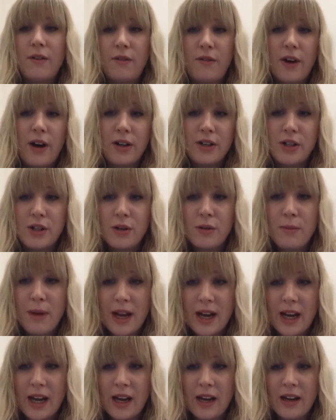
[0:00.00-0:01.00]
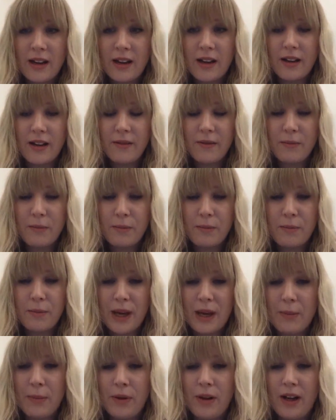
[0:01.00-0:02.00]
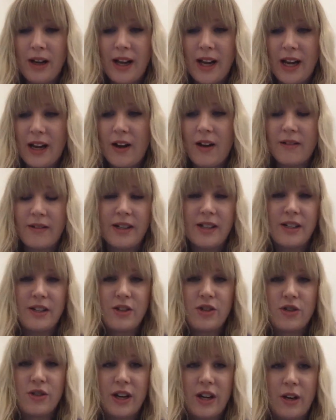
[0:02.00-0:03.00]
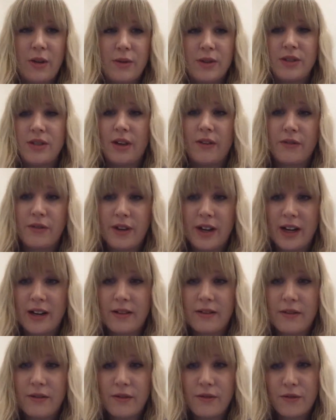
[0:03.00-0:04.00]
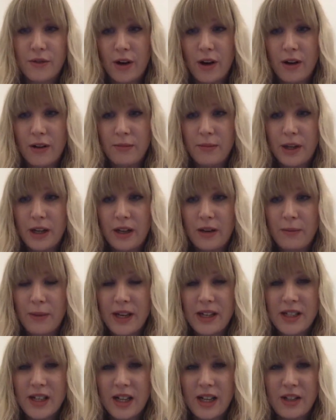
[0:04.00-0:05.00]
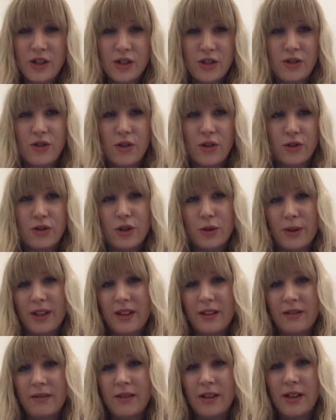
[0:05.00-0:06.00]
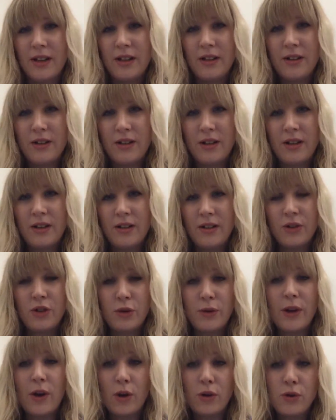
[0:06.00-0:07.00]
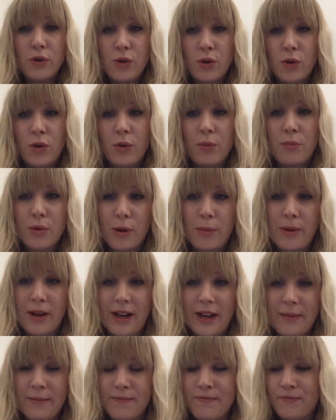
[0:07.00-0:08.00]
far too many people in our industry who are suffering from, basically just not doing on-call properly.